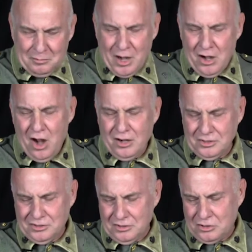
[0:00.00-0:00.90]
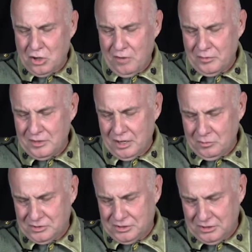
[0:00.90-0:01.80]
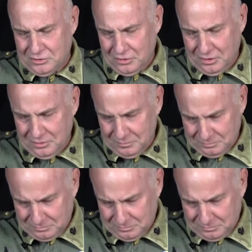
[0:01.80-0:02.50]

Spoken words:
My heart is in the coffin there with Caesar.